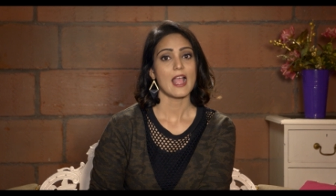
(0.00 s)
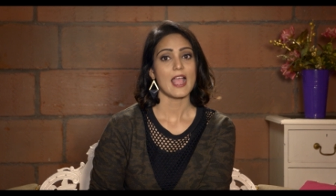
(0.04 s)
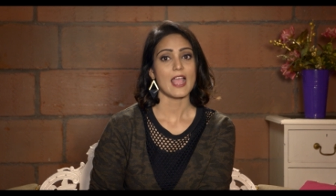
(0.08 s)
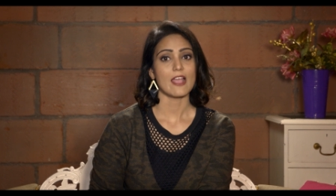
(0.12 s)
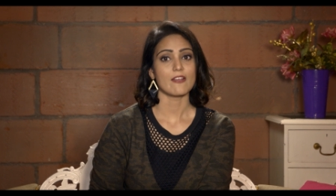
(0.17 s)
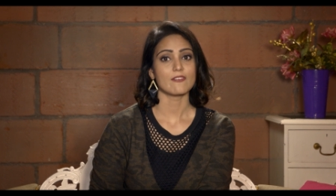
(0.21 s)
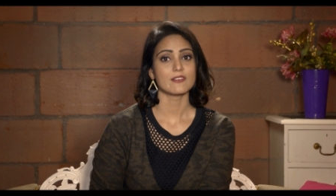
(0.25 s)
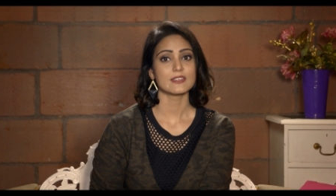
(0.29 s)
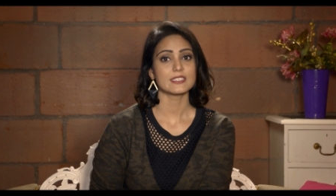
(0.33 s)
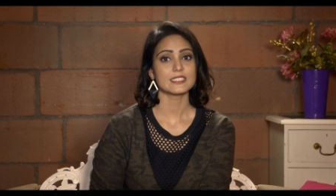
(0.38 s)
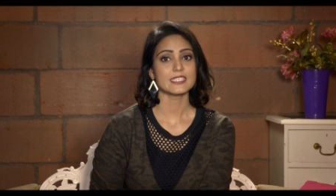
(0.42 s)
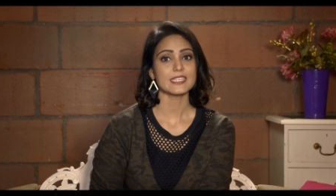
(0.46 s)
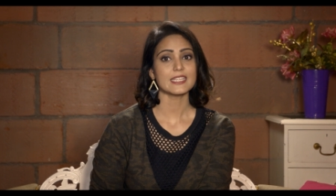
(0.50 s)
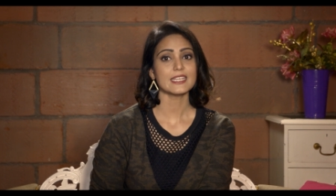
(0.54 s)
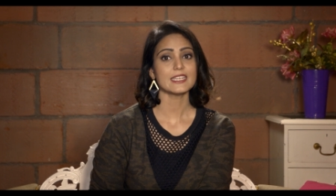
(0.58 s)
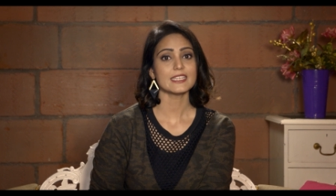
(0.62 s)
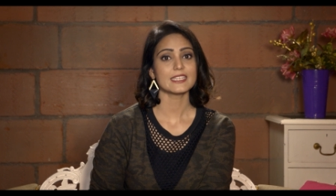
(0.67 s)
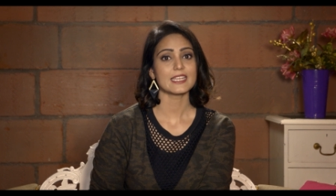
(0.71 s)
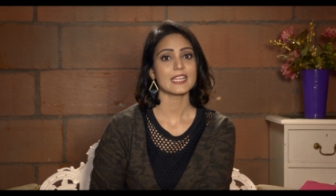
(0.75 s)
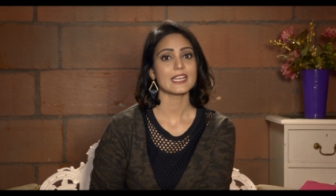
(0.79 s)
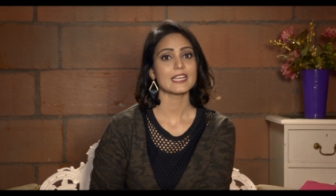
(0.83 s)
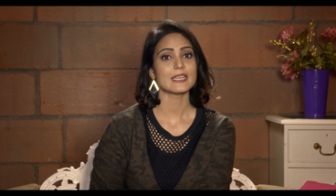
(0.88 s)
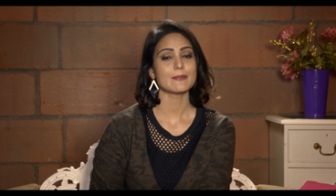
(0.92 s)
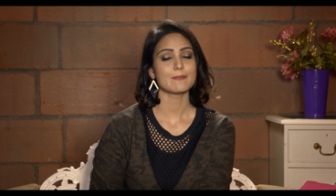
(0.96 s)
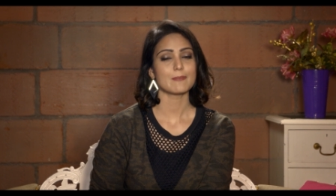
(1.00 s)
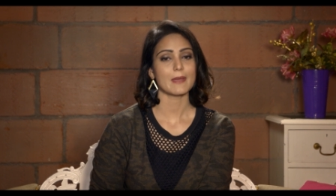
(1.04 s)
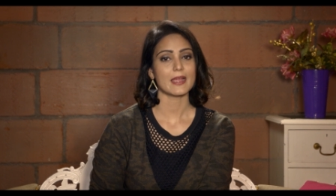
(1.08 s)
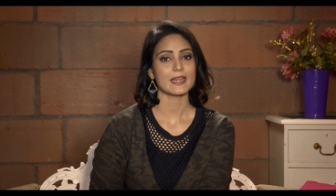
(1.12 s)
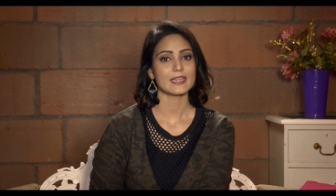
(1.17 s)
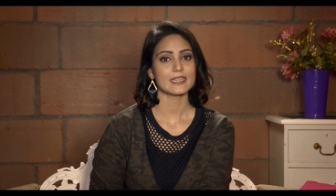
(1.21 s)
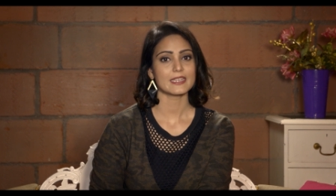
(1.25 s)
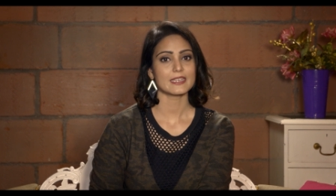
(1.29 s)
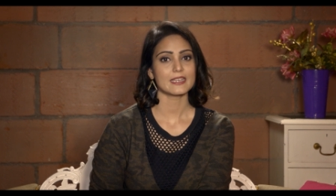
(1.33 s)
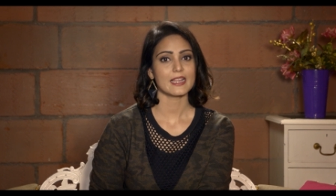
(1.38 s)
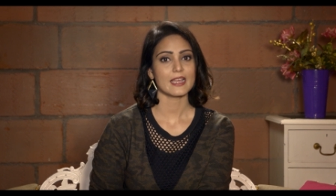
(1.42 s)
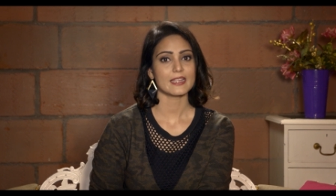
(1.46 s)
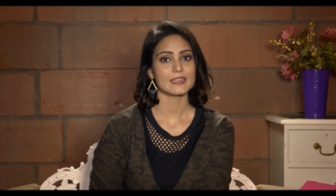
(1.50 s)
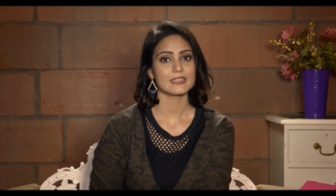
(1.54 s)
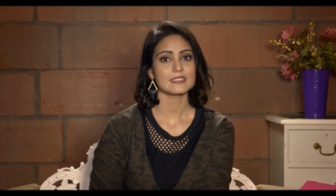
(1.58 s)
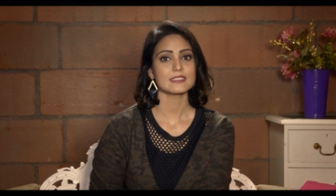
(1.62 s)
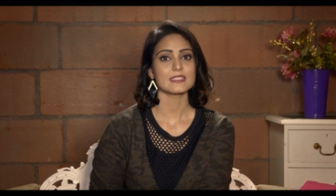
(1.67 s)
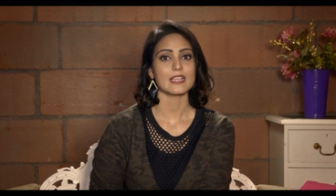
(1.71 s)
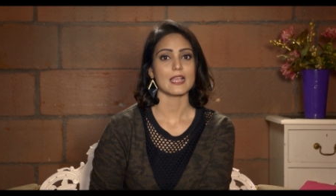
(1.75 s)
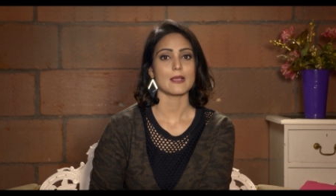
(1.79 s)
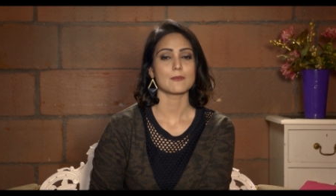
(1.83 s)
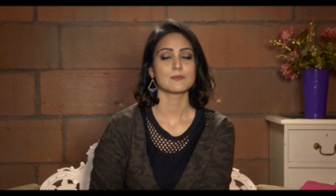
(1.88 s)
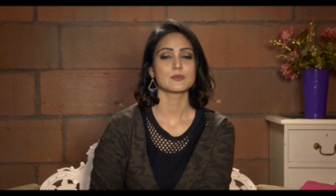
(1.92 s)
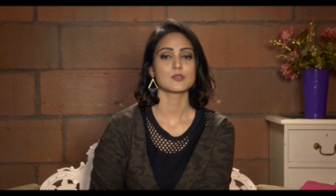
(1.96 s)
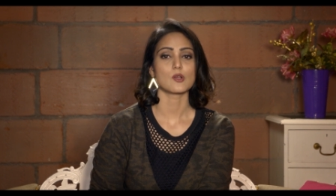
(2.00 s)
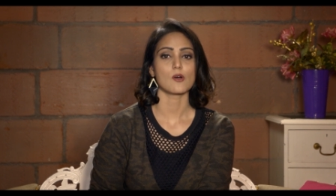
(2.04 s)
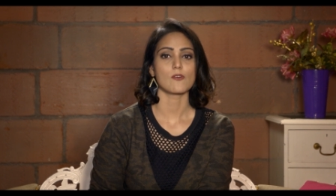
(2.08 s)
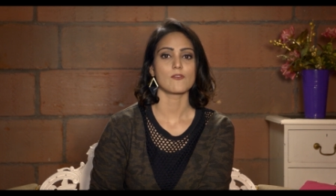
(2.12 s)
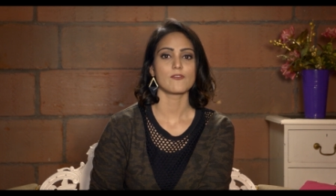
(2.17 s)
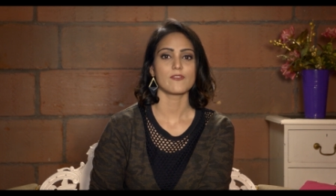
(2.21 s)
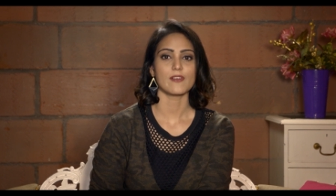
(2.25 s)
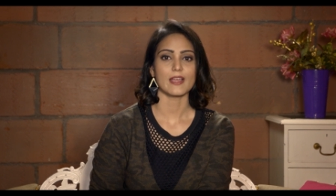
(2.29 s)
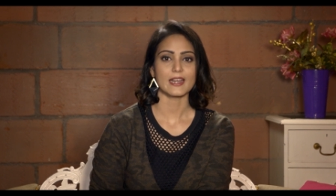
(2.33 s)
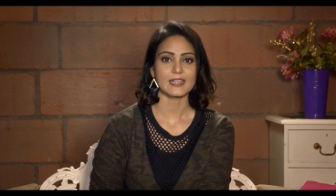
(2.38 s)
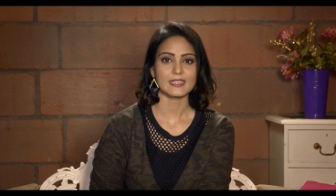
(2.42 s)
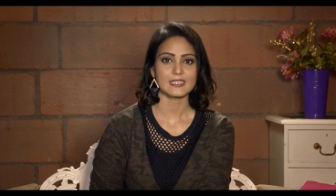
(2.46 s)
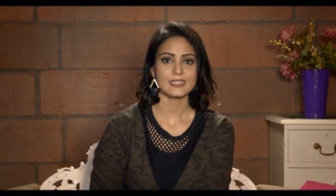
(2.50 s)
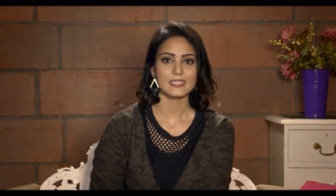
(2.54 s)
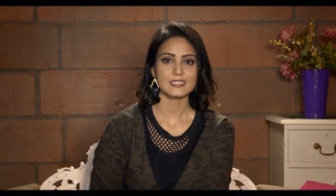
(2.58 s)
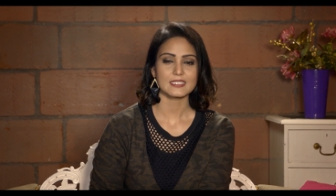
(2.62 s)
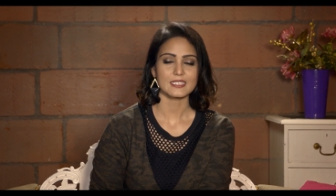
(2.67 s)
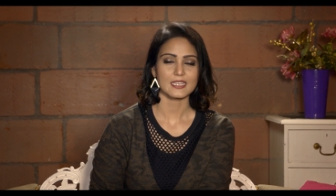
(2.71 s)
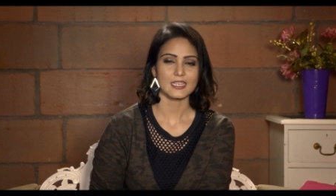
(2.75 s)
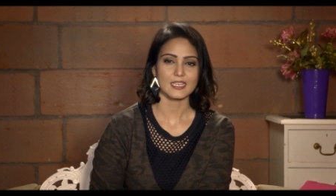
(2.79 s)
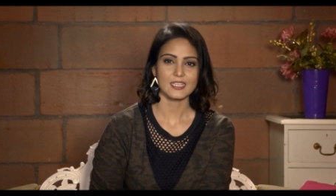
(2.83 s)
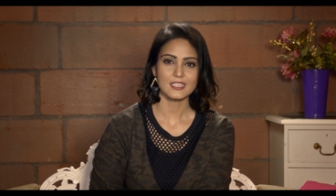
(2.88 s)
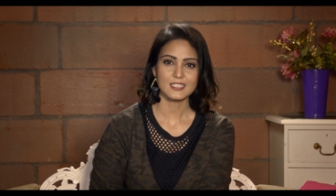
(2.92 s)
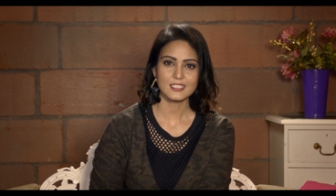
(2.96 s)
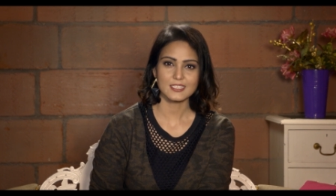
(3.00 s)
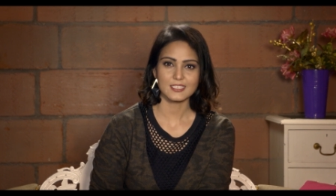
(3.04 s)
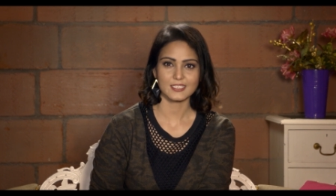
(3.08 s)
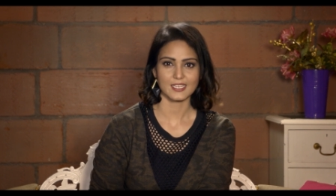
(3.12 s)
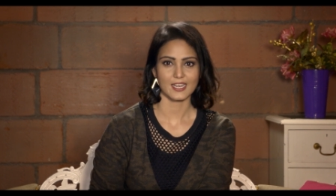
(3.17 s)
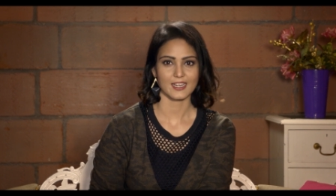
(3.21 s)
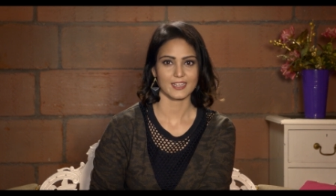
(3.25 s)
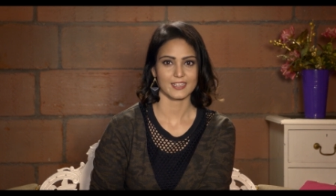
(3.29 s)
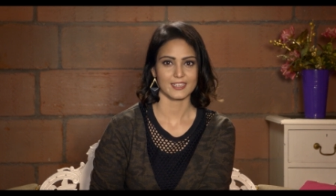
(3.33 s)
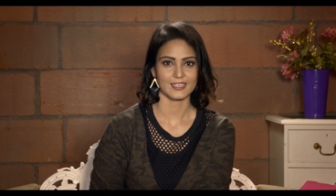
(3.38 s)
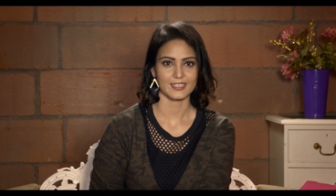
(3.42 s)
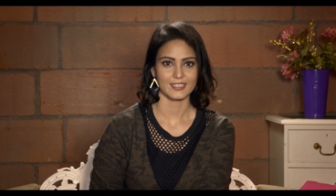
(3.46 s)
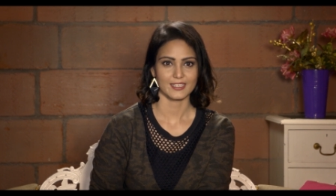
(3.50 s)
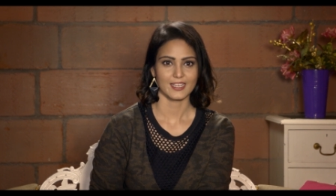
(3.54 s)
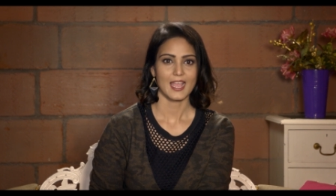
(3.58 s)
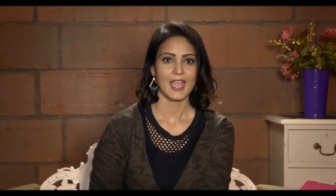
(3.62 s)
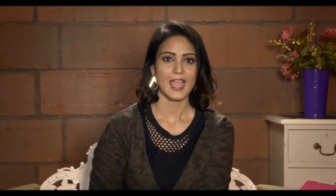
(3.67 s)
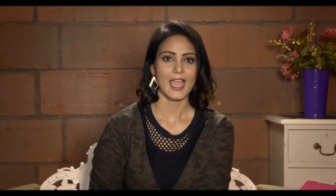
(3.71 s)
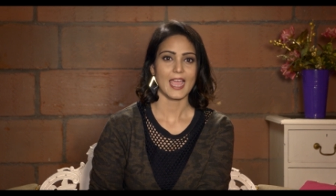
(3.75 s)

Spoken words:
Everteen daily panty liners absorb wetness instantly